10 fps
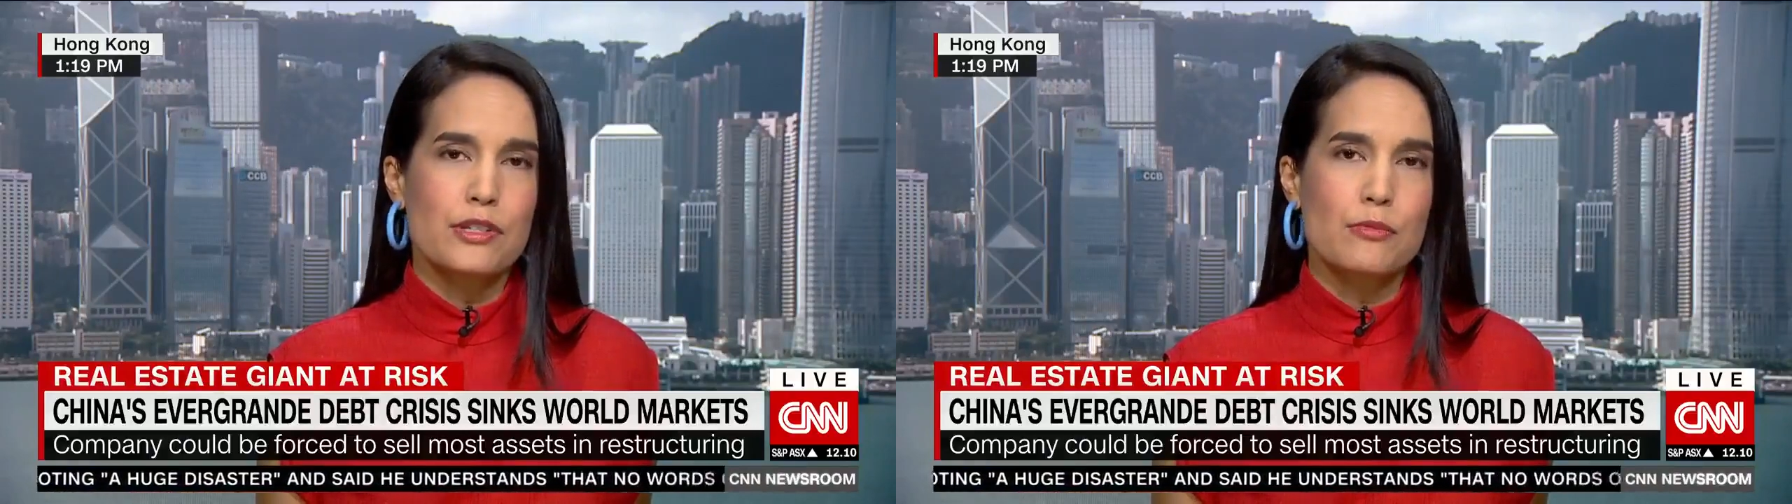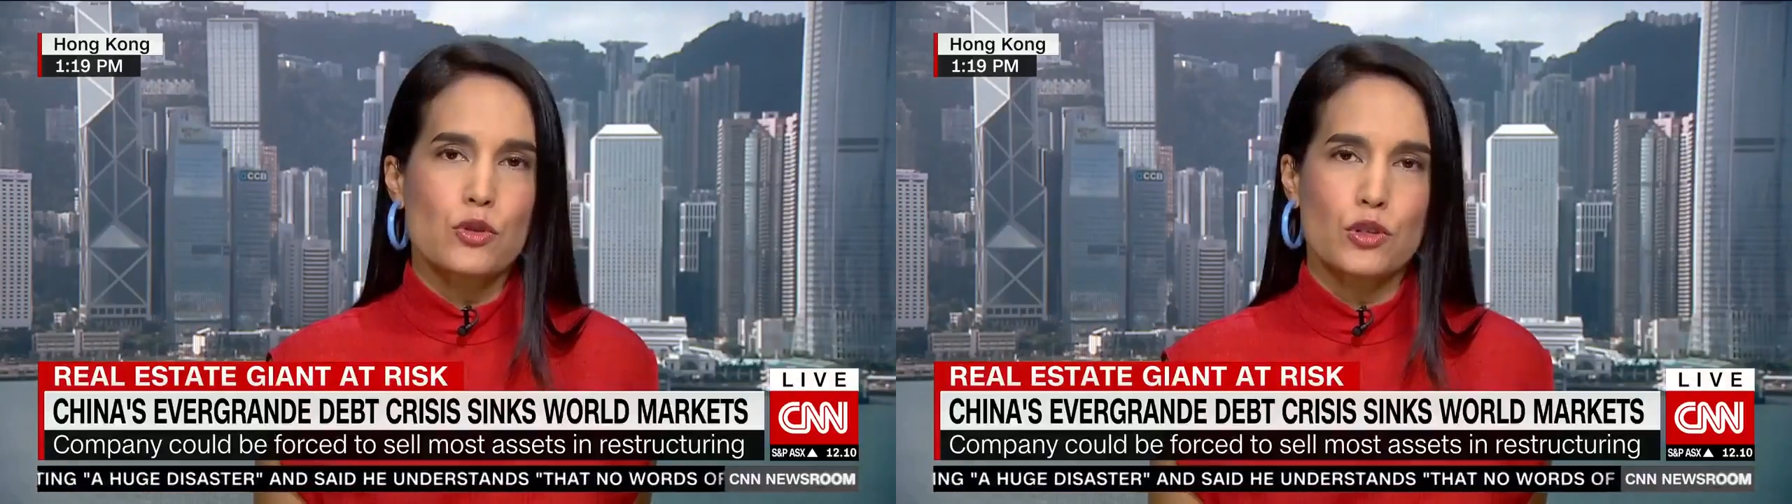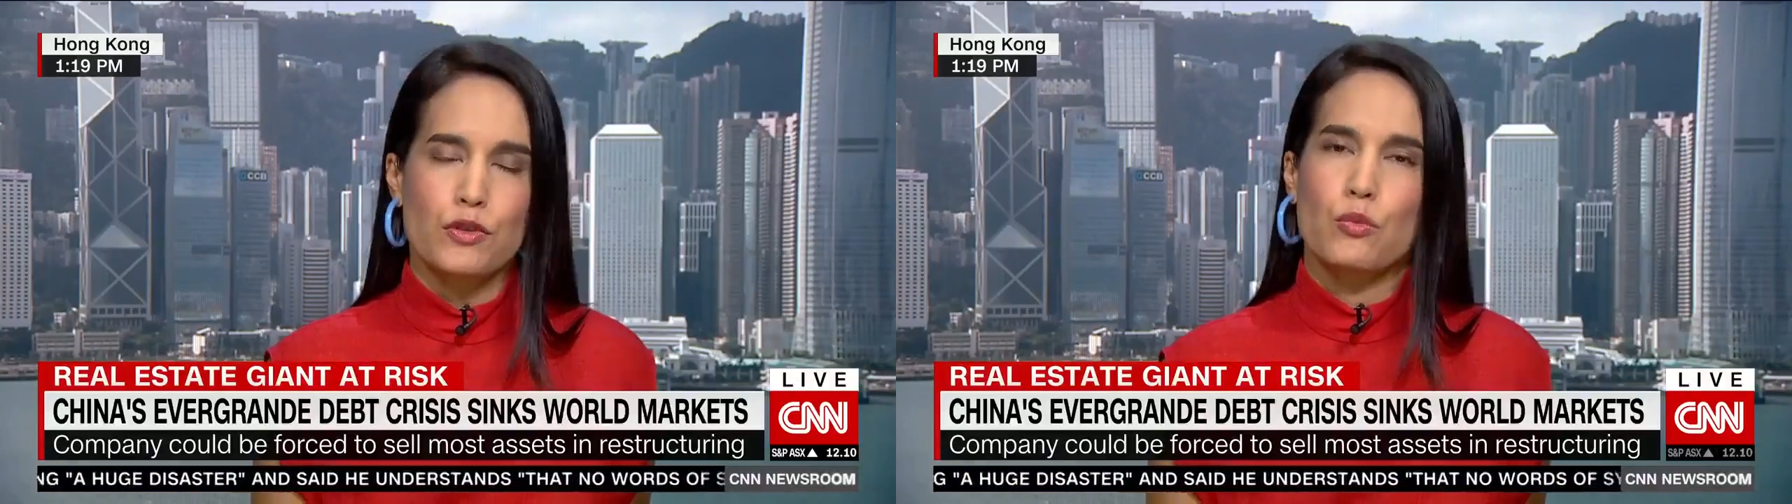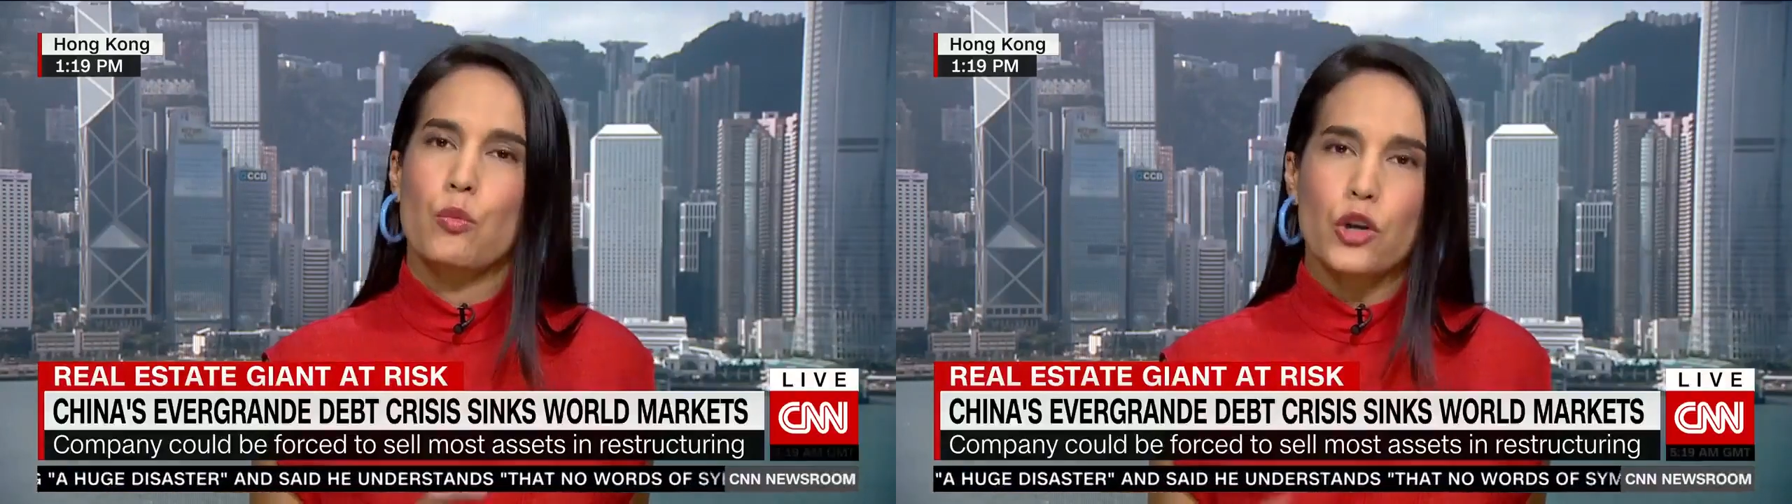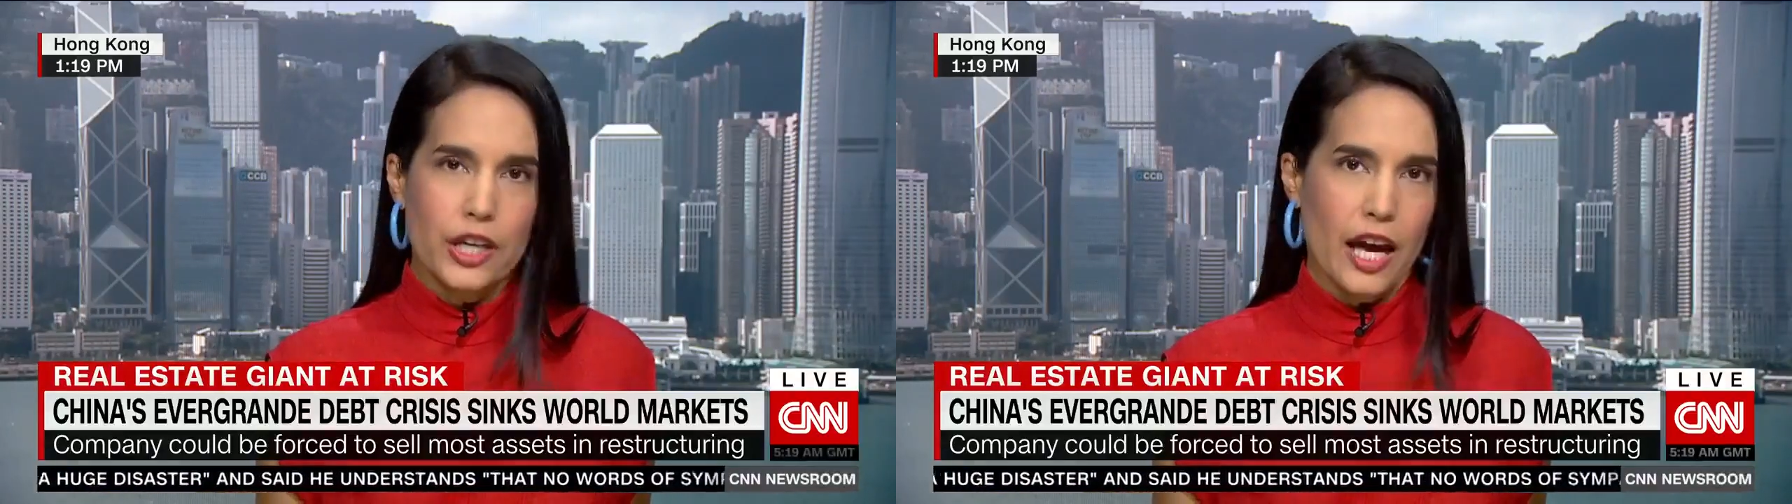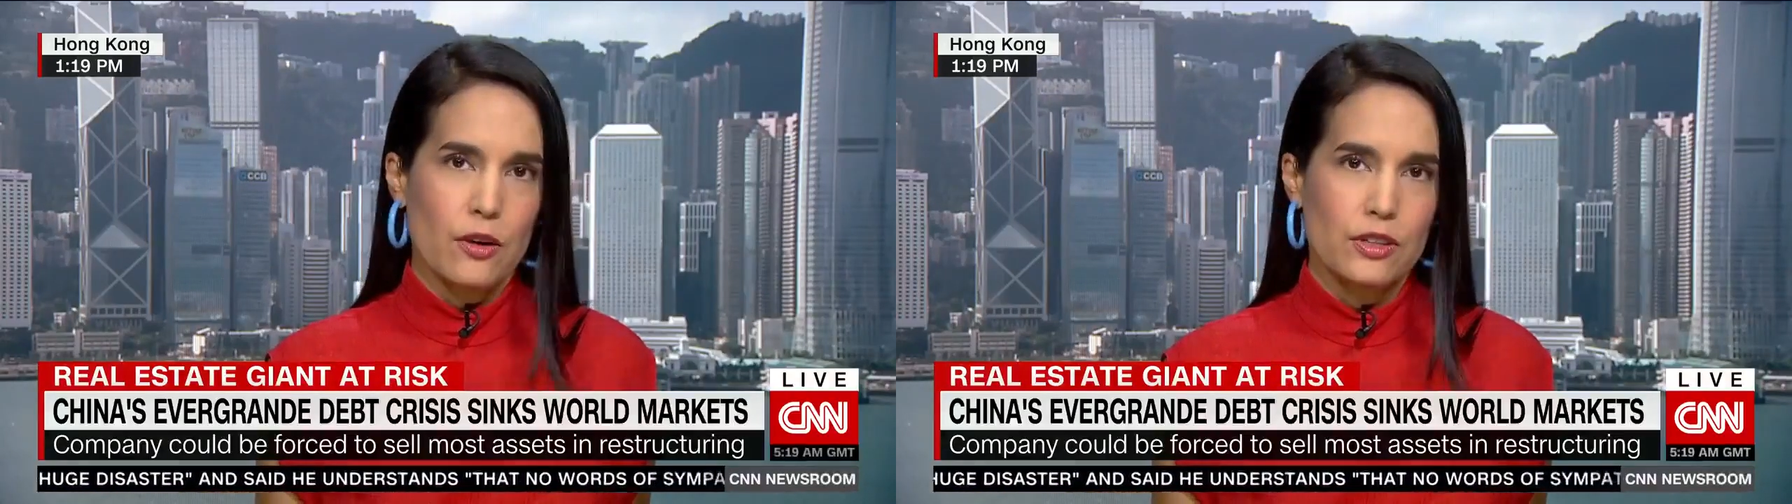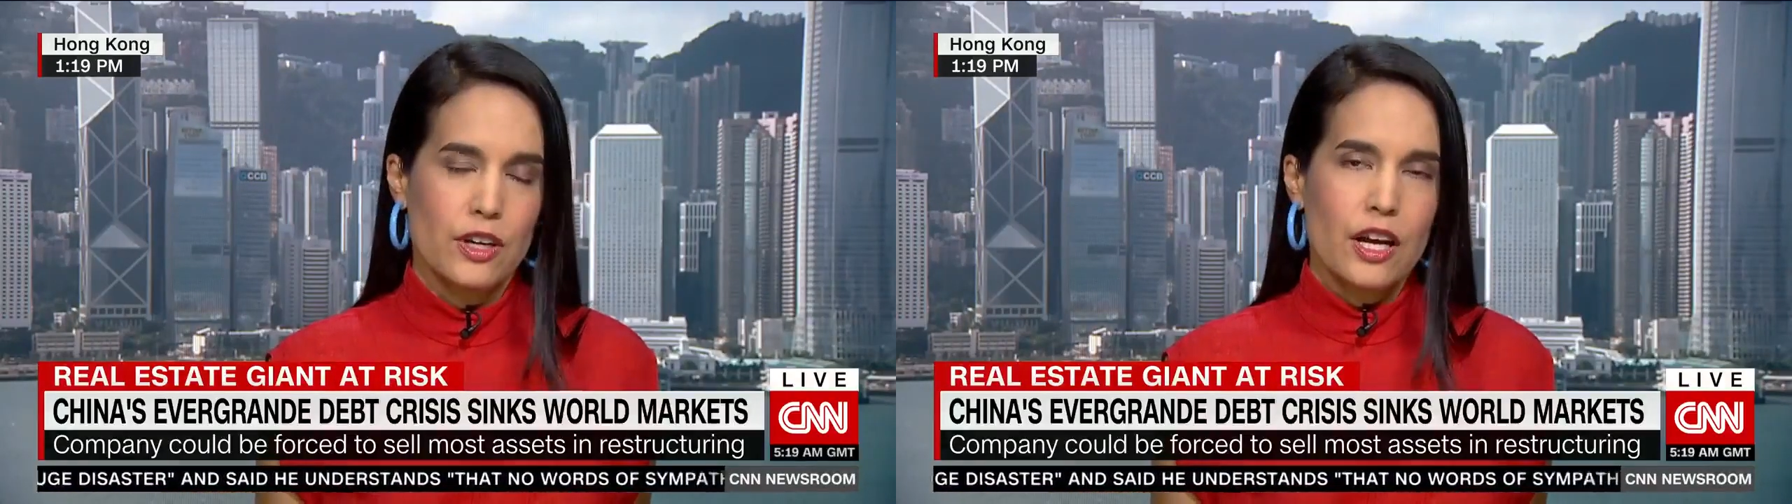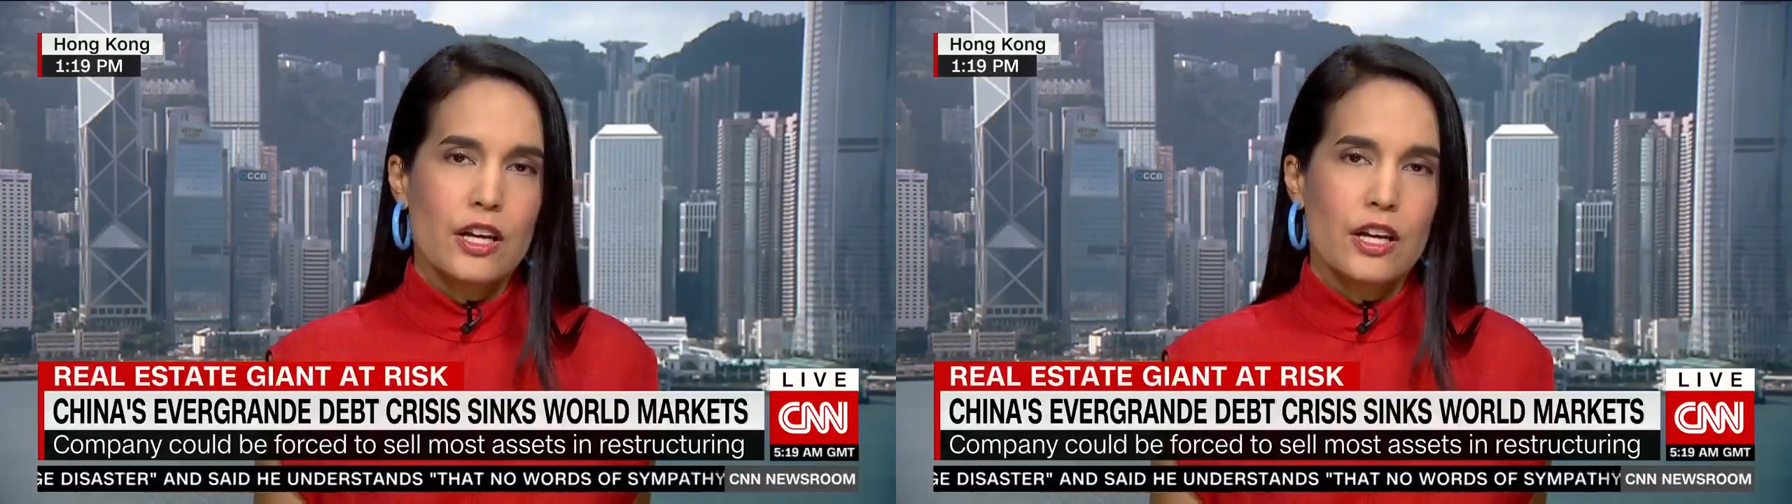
but some sort of a workout